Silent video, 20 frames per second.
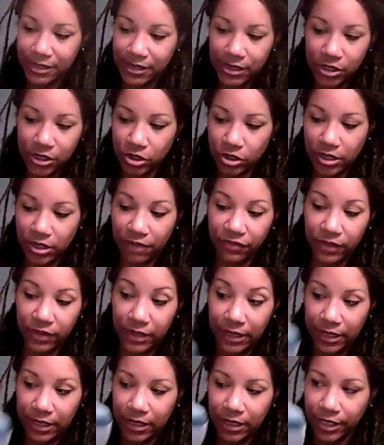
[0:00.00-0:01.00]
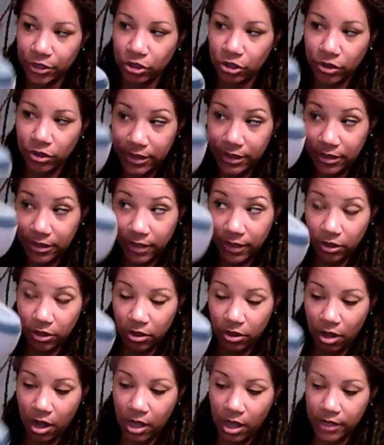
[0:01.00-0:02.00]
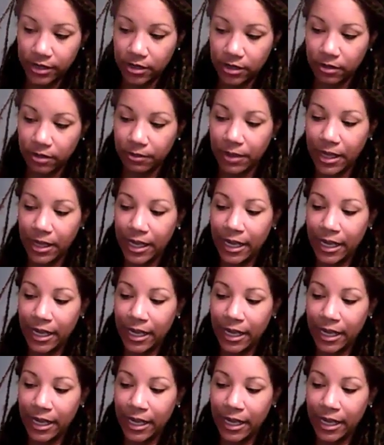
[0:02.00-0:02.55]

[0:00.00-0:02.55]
His are definitely neglect dreads, and they look awesome.